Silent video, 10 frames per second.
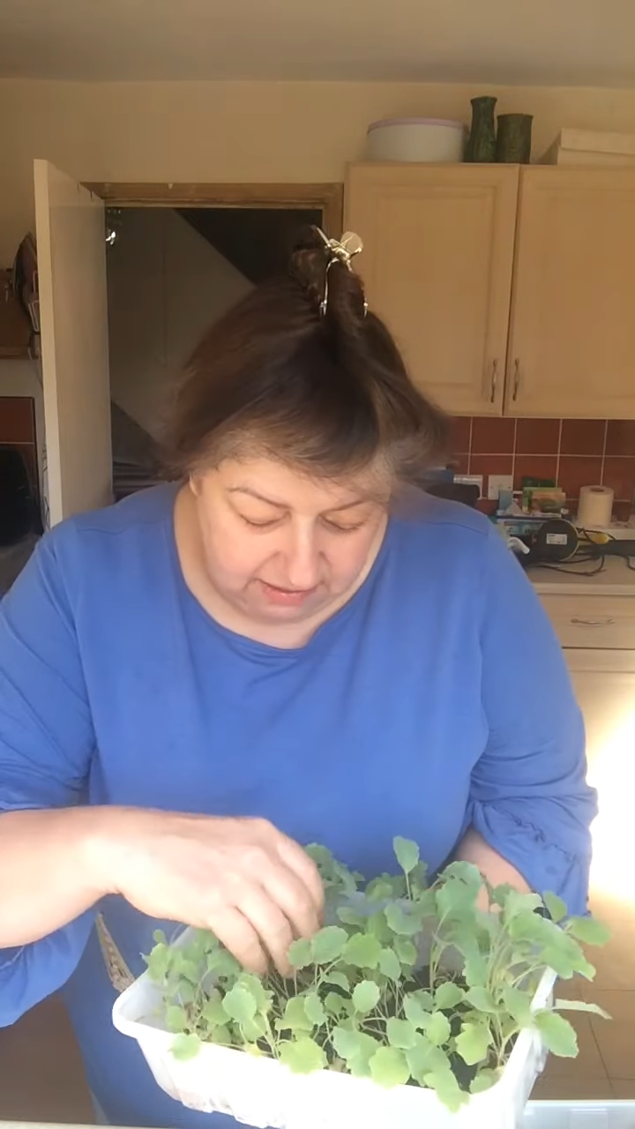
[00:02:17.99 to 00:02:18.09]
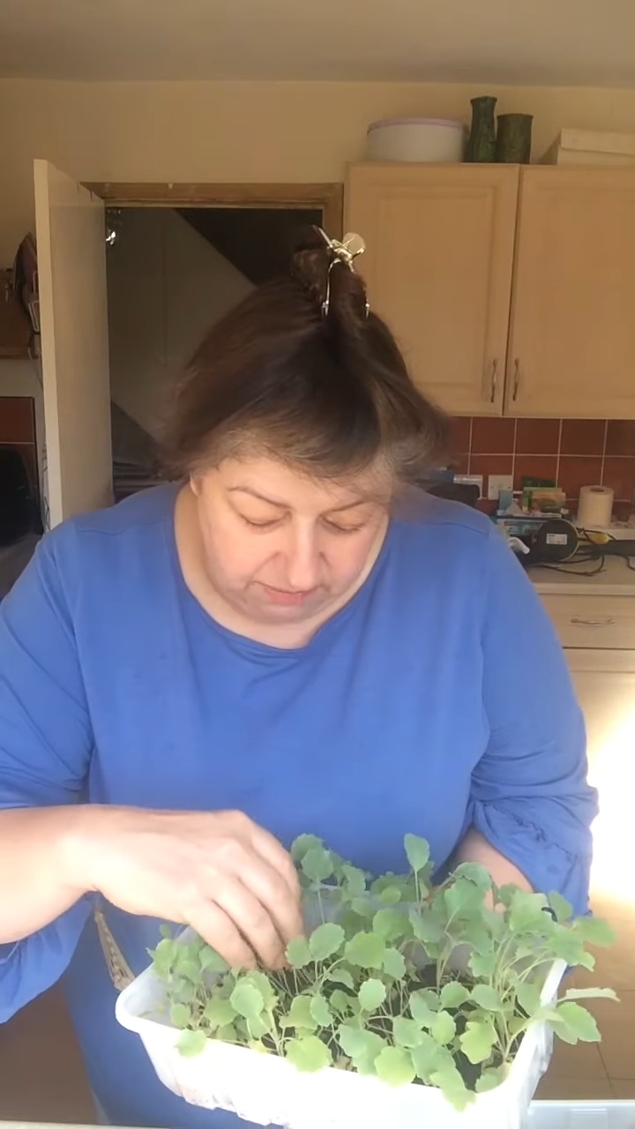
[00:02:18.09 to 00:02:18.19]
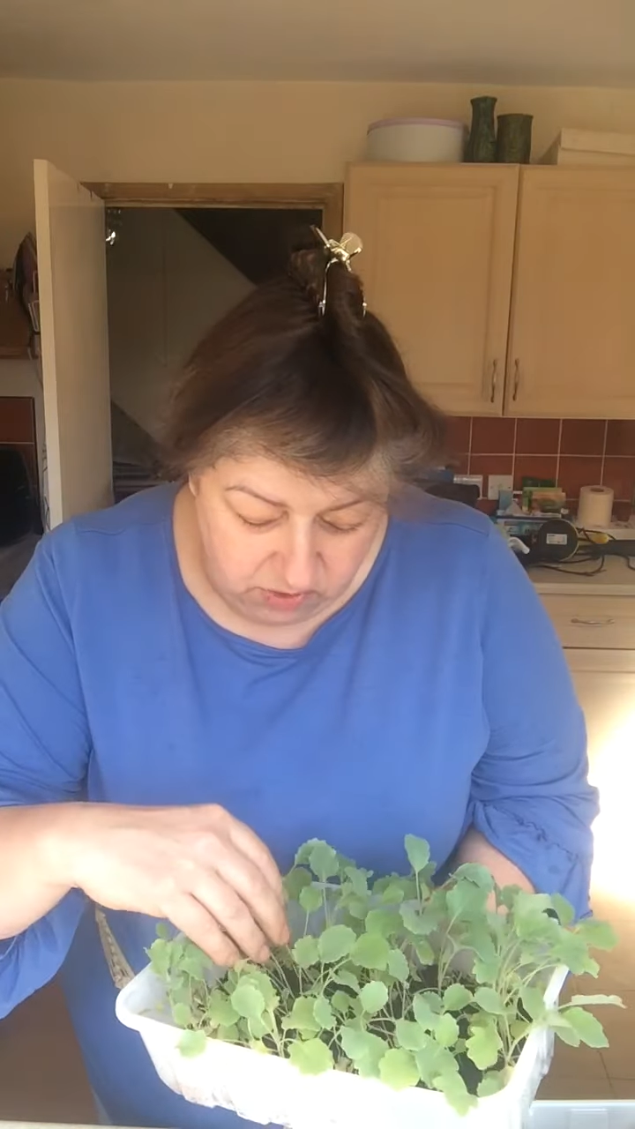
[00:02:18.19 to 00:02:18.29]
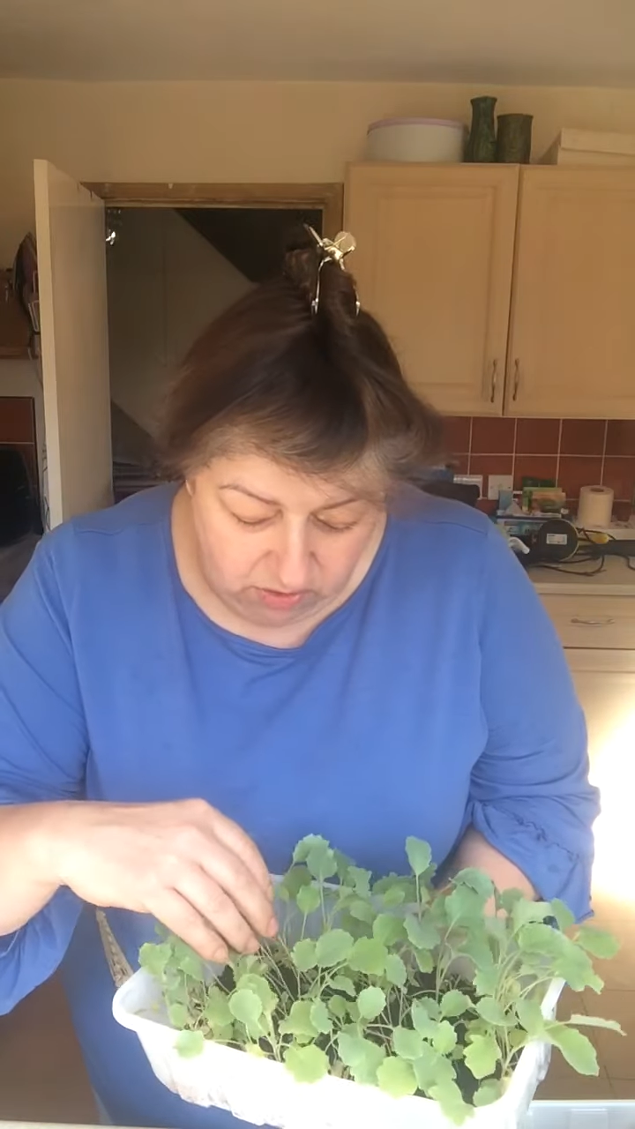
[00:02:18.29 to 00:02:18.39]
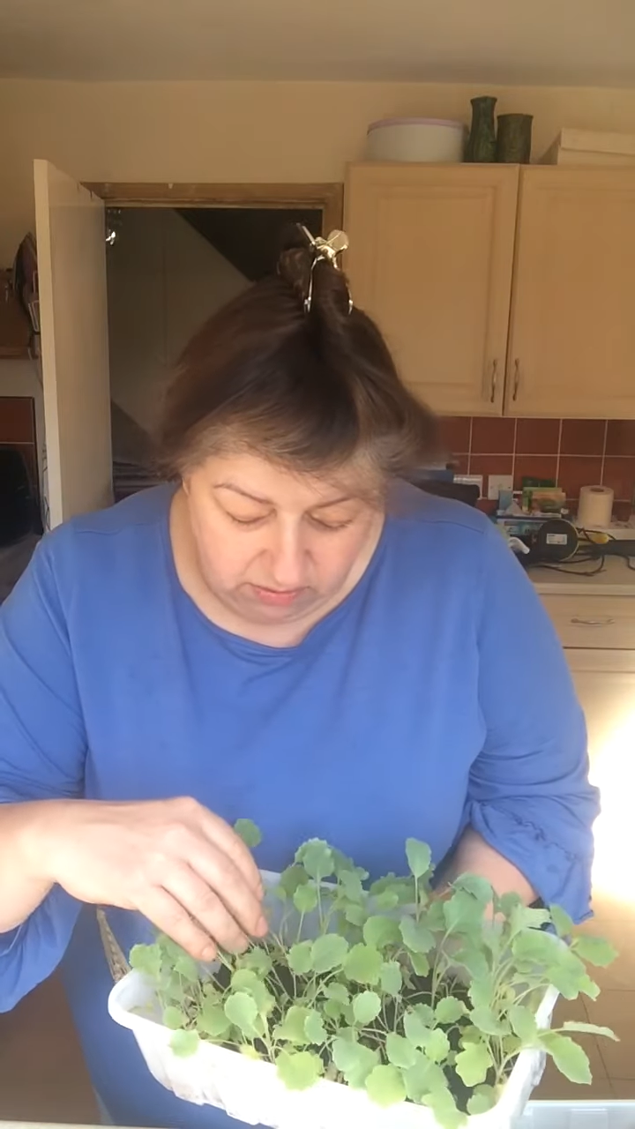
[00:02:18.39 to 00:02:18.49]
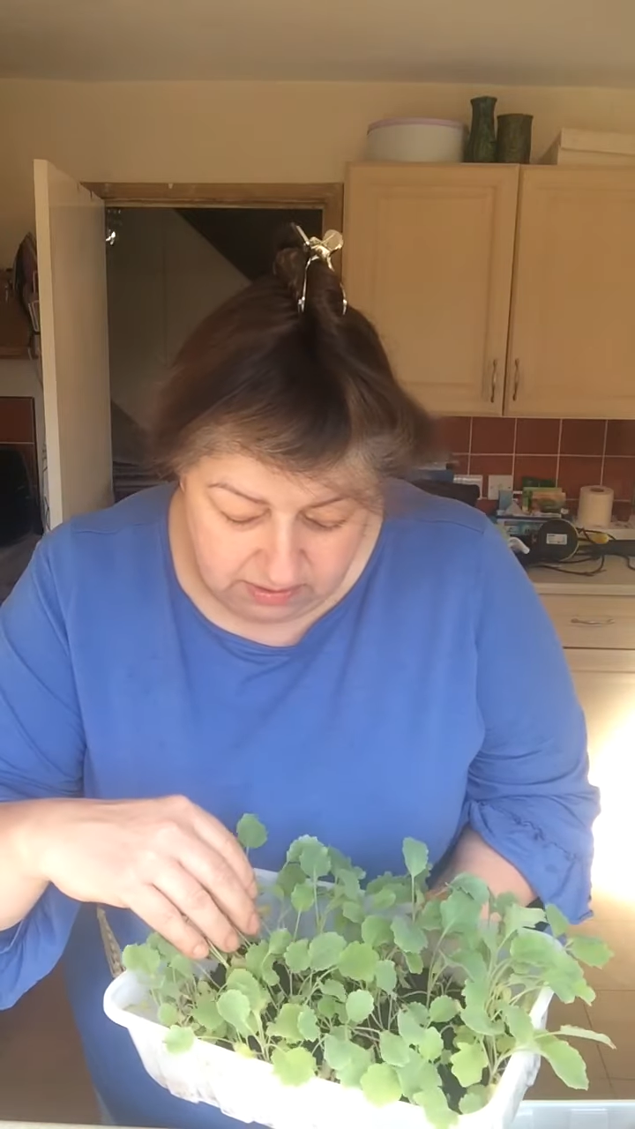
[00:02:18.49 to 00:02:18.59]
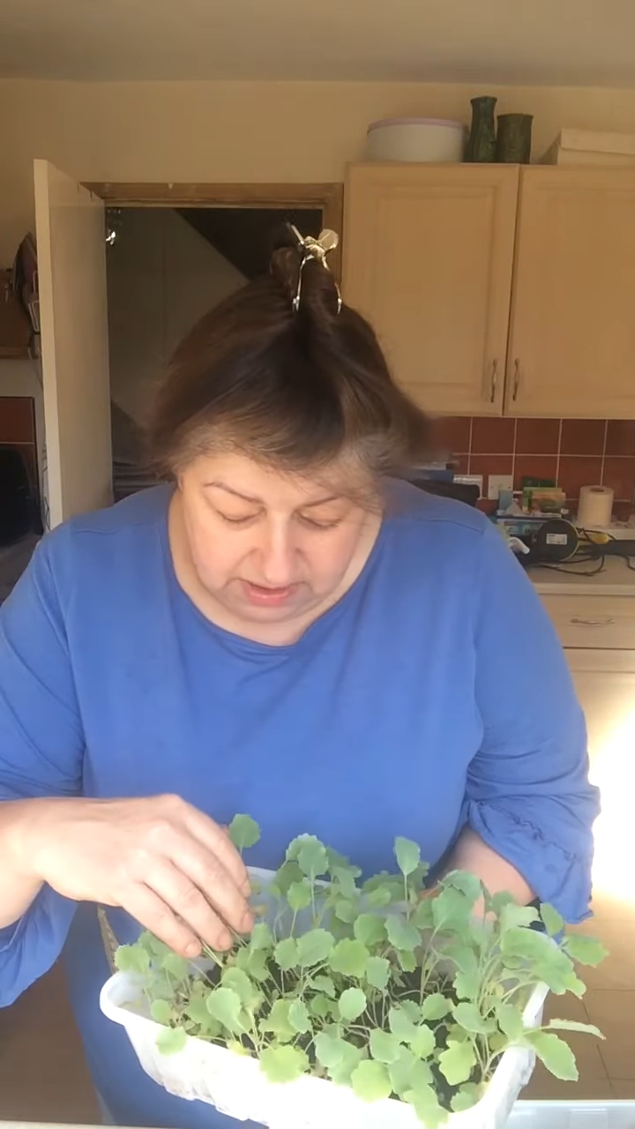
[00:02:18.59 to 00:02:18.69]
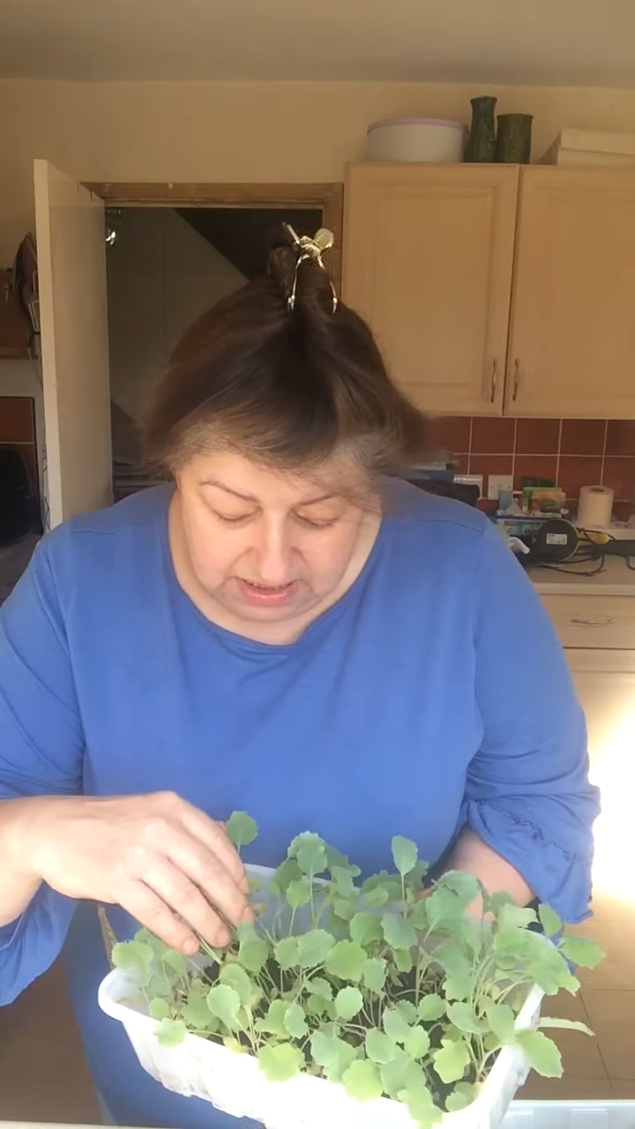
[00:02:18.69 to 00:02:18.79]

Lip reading: and I'm not,